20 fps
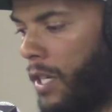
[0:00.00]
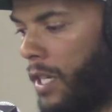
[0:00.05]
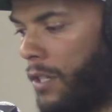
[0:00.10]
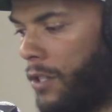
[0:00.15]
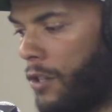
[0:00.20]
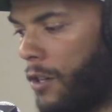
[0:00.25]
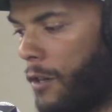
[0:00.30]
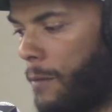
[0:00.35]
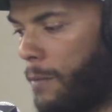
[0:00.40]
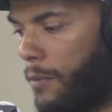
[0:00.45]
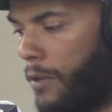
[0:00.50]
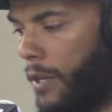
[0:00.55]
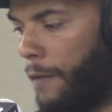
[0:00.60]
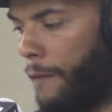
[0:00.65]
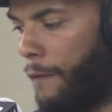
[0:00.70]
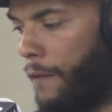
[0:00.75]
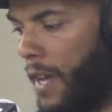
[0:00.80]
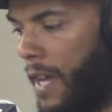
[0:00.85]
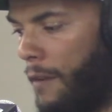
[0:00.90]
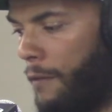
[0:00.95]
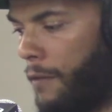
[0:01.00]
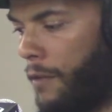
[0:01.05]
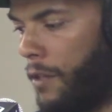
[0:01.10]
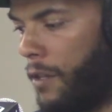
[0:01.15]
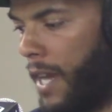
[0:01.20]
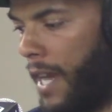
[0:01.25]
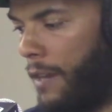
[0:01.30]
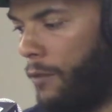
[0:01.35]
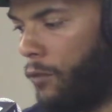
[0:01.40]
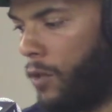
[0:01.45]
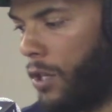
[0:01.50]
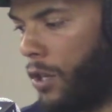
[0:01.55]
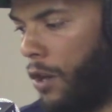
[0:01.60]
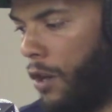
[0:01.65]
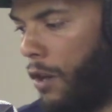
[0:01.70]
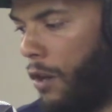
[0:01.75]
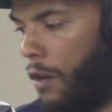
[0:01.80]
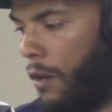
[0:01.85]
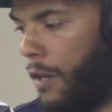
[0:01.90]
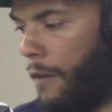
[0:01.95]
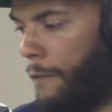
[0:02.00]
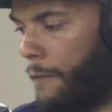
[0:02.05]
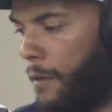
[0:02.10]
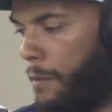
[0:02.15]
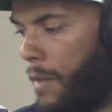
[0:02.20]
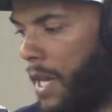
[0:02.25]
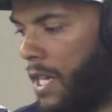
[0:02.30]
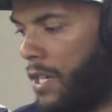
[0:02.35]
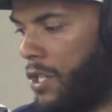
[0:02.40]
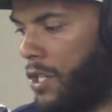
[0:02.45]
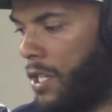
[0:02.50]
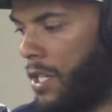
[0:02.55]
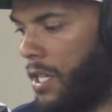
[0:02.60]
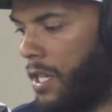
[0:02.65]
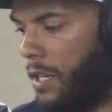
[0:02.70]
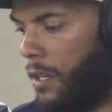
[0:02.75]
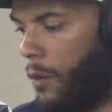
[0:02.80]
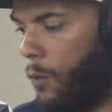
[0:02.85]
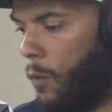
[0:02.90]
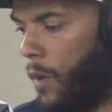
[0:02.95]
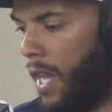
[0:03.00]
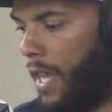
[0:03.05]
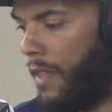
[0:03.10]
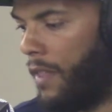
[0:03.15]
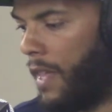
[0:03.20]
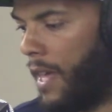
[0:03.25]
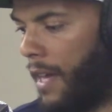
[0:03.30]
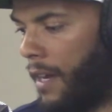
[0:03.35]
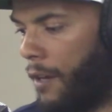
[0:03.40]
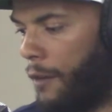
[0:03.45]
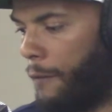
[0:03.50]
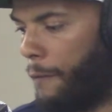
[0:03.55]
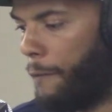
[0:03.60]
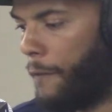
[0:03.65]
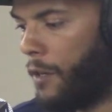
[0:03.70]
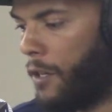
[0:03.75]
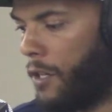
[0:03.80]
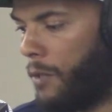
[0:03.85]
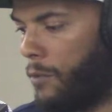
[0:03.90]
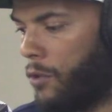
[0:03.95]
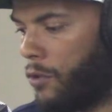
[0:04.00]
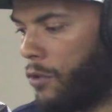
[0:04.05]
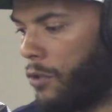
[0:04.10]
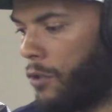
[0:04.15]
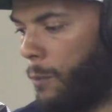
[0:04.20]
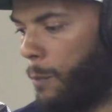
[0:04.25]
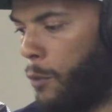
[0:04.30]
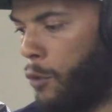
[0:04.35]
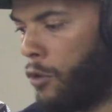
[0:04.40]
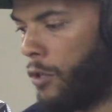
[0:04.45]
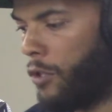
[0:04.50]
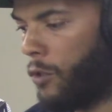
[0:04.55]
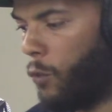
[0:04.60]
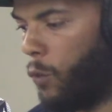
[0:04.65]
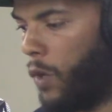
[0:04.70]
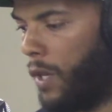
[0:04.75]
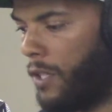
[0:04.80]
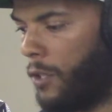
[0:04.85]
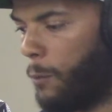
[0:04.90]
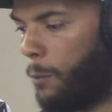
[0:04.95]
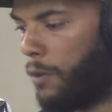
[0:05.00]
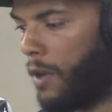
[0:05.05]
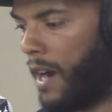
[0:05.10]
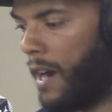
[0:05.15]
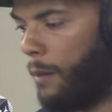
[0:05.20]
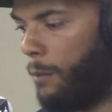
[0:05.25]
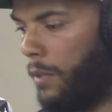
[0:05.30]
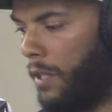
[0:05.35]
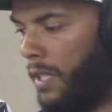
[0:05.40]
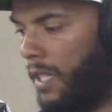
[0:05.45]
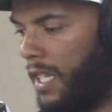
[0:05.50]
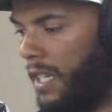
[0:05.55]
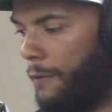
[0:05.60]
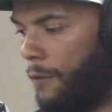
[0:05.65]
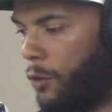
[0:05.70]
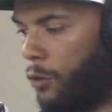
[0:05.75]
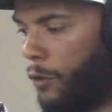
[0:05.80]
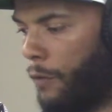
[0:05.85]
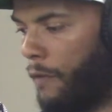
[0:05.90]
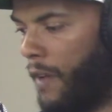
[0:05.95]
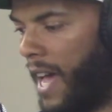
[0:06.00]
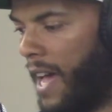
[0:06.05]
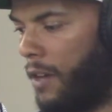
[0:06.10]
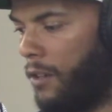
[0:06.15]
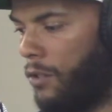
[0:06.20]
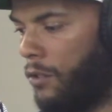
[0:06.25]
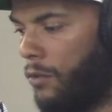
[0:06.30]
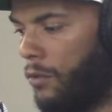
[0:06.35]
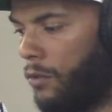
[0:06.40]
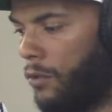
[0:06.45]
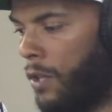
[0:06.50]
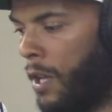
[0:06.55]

interpret, favor, and recall information in a way that confirms or supports one's prior beliefs or values.